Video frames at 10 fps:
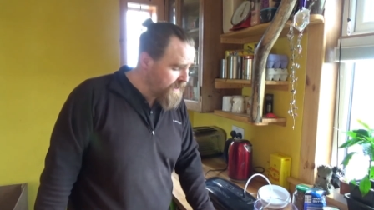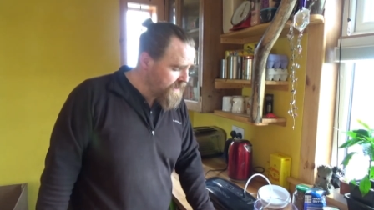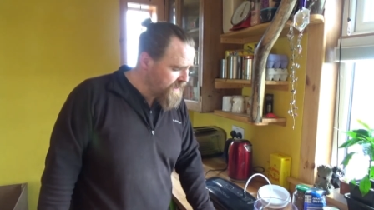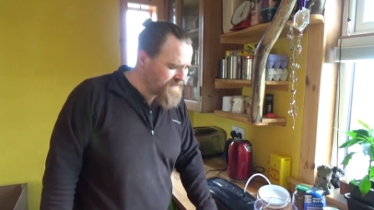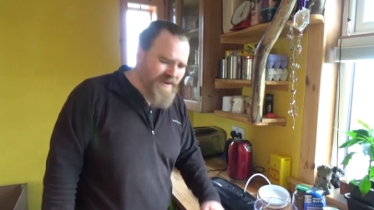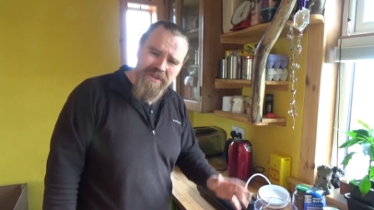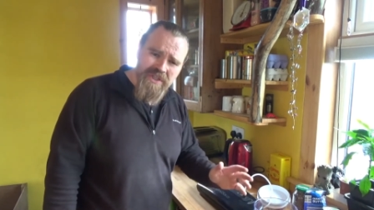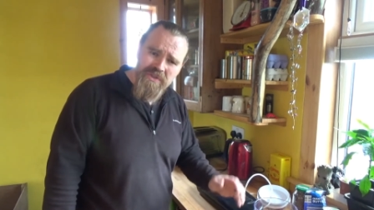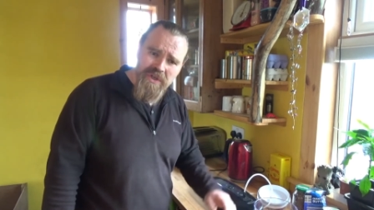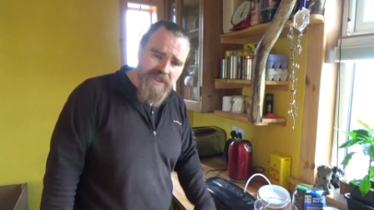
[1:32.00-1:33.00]
There's various
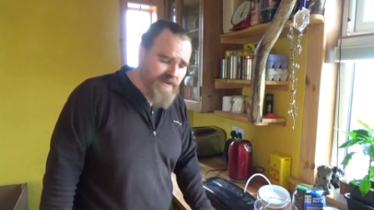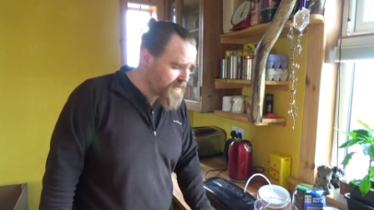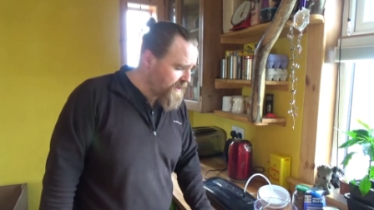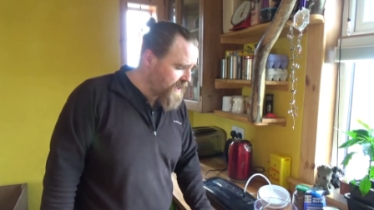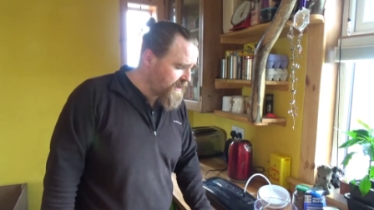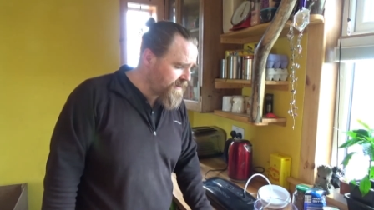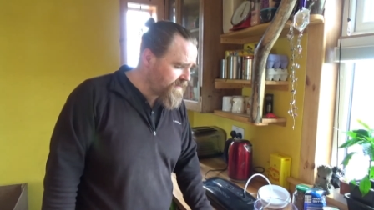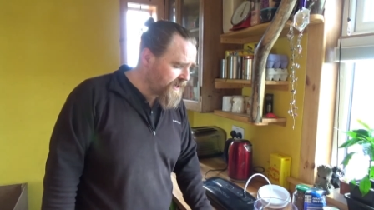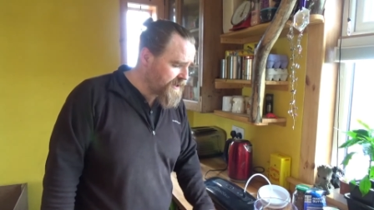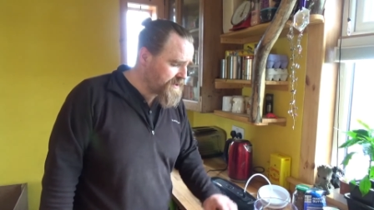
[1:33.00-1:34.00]
instructions for making your own
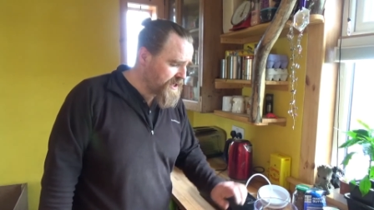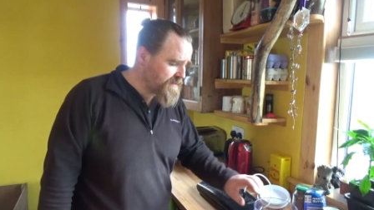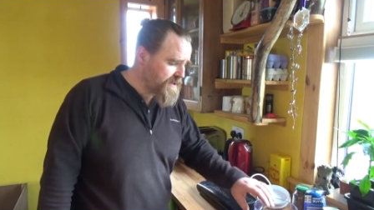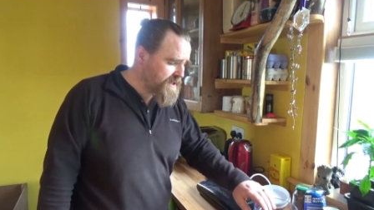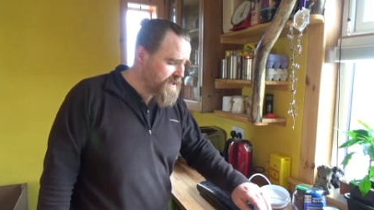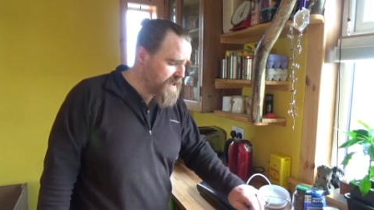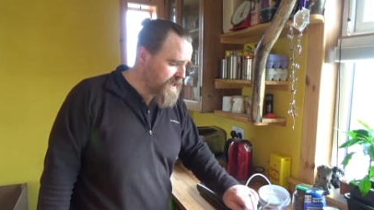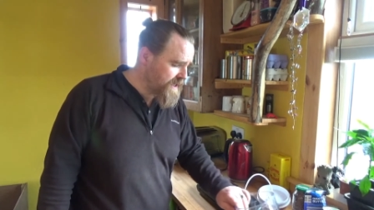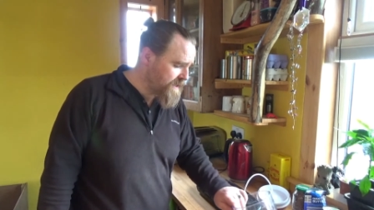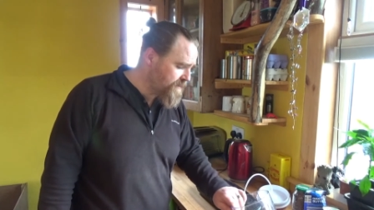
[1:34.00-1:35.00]
vacuum chambers
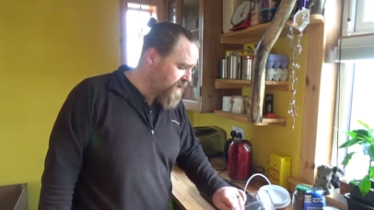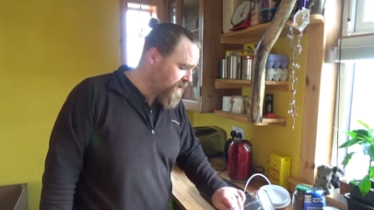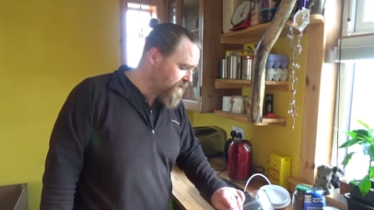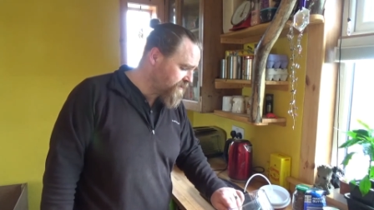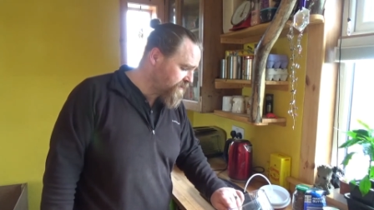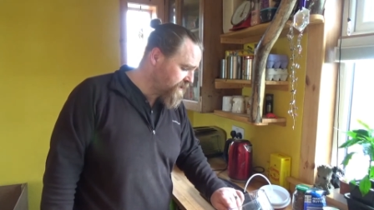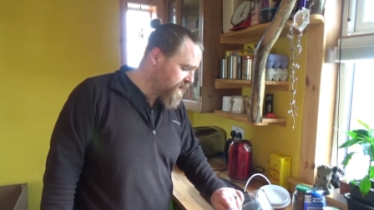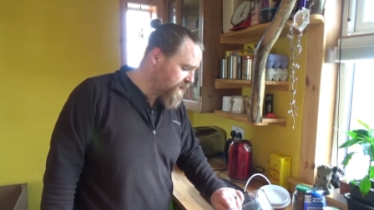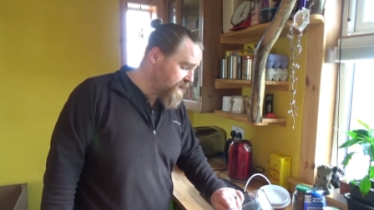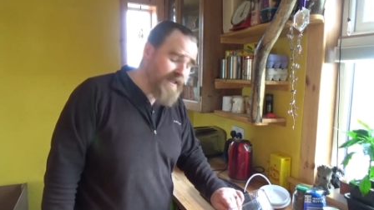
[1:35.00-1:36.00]
on
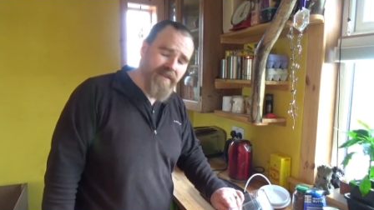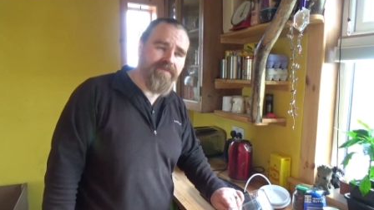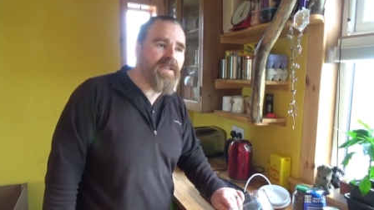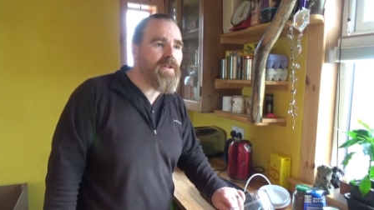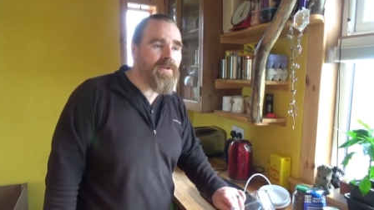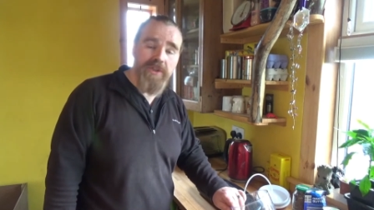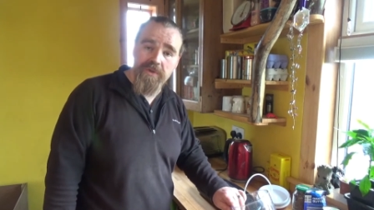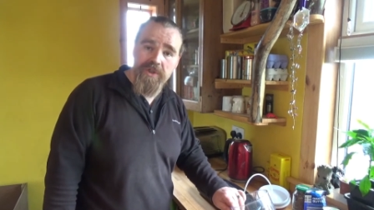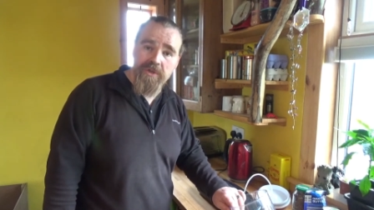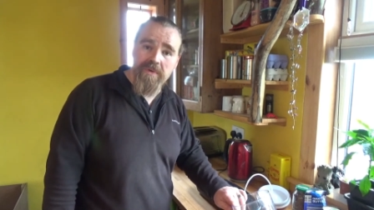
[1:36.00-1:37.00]

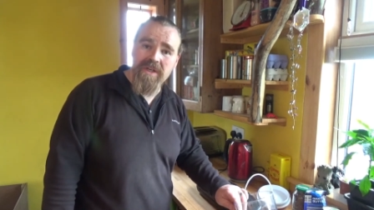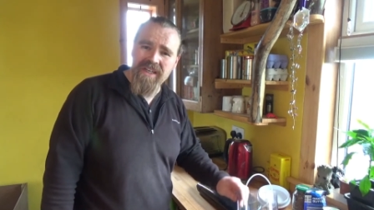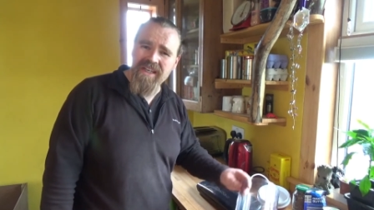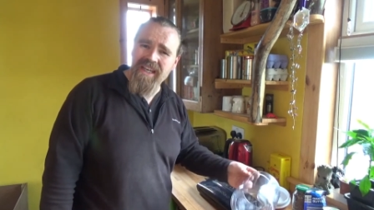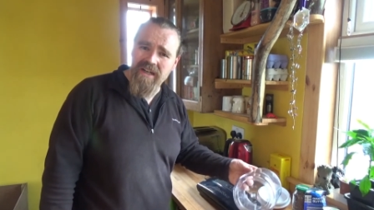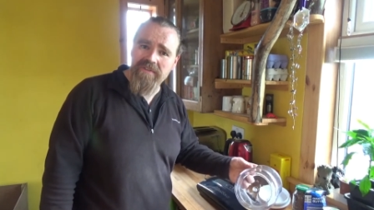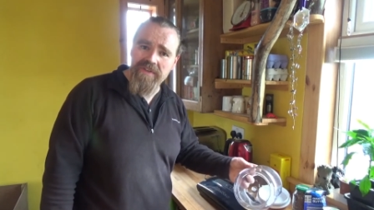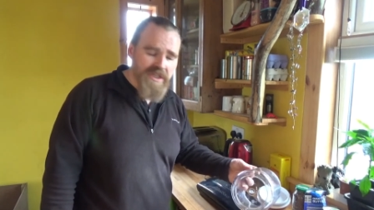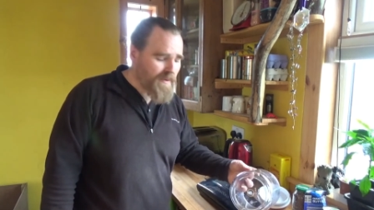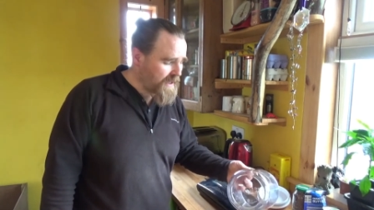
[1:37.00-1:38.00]
YouTube, you know, if
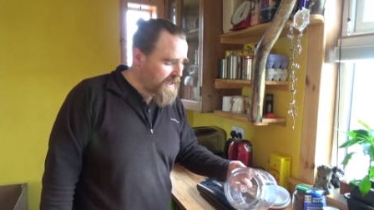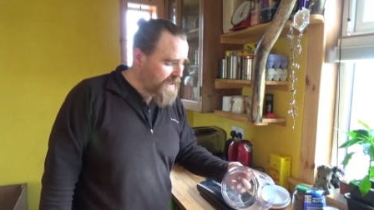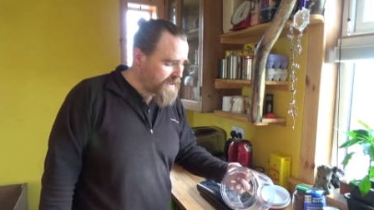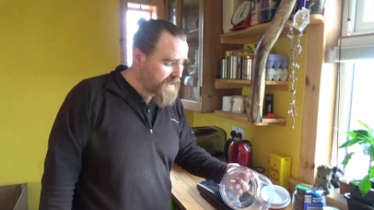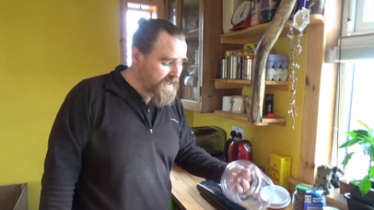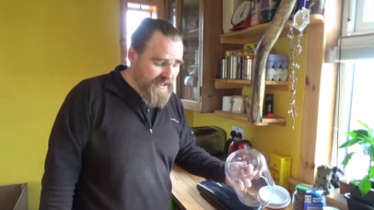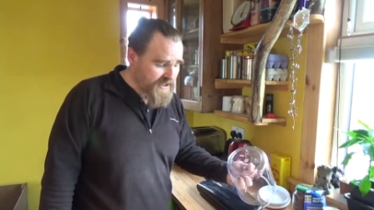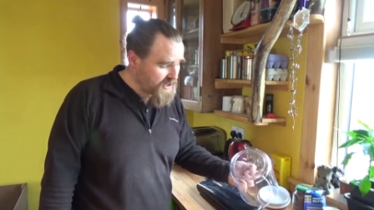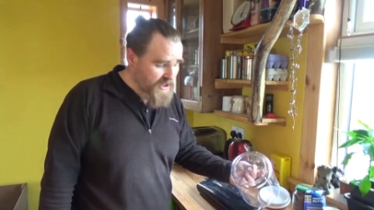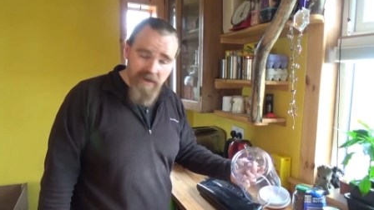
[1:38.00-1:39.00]
you're so inclined. This is
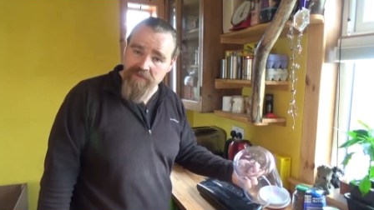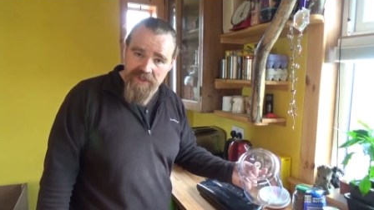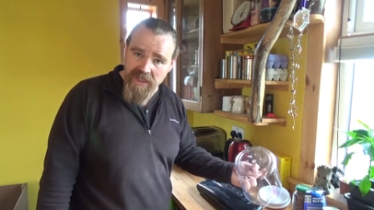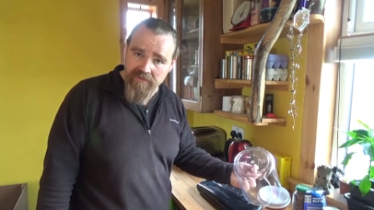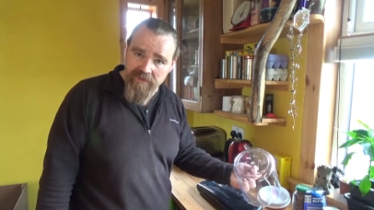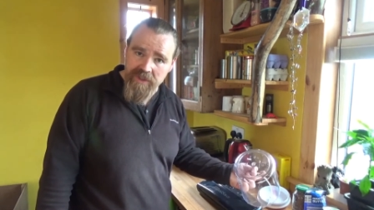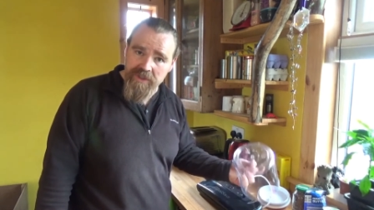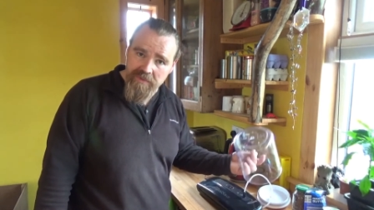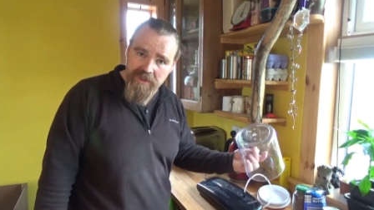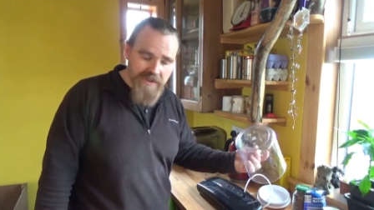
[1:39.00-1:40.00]
just an off-the-shelf
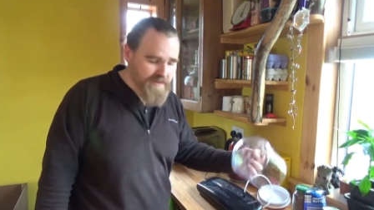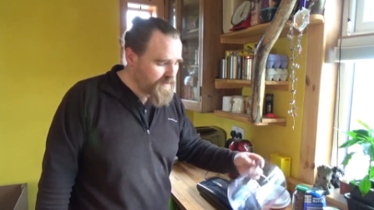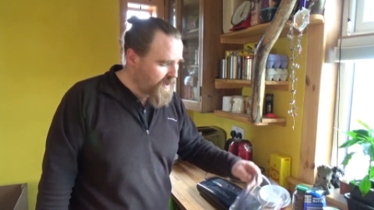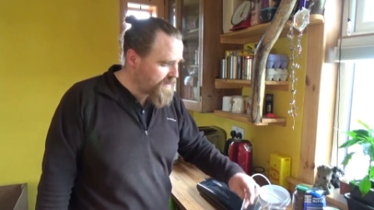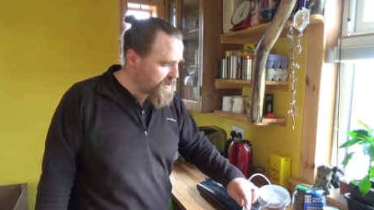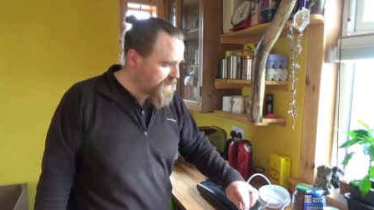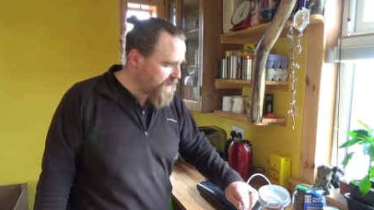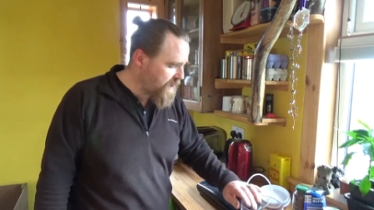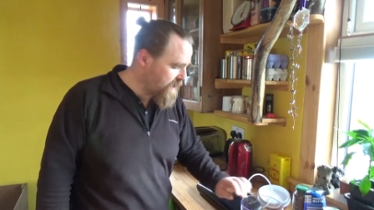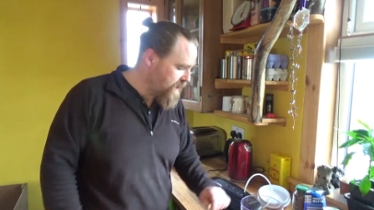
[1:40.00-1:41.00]
version, which is why I'm
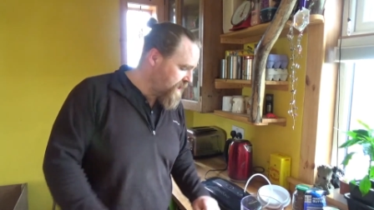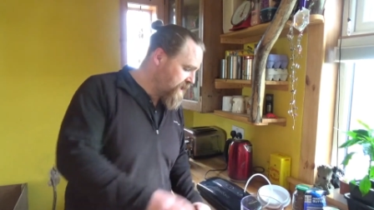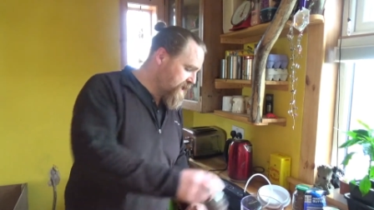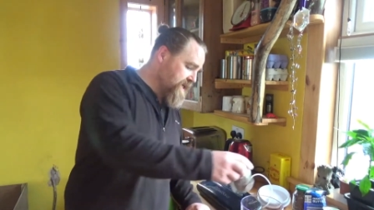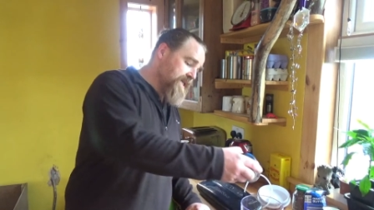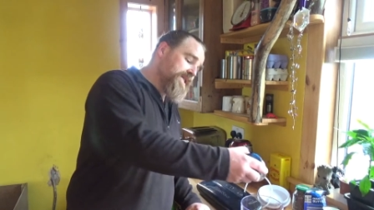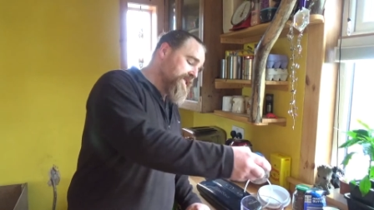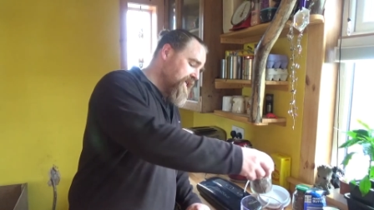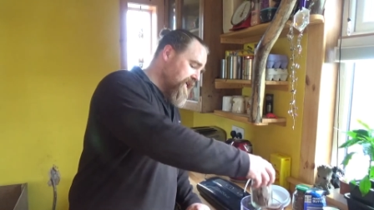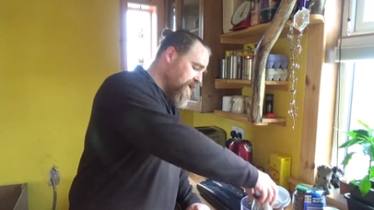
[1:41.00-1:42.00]
showing you.
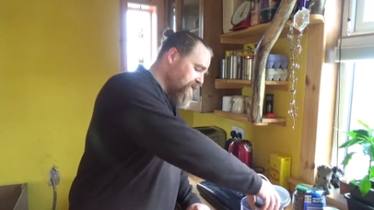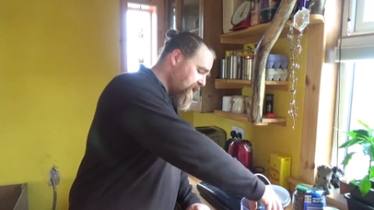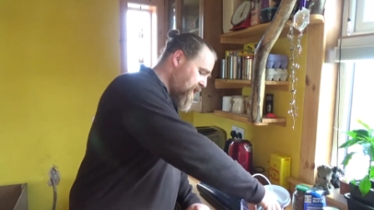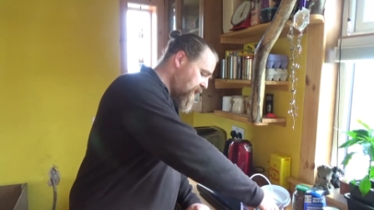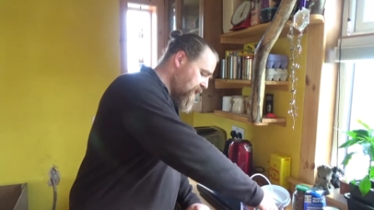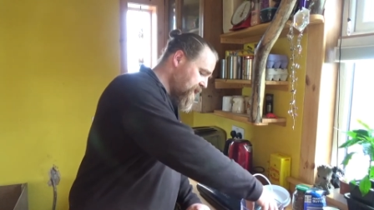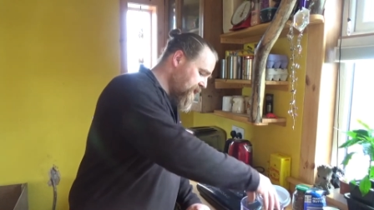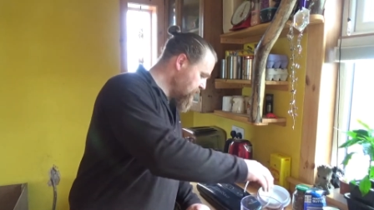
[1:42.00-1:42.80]
So that goes in here.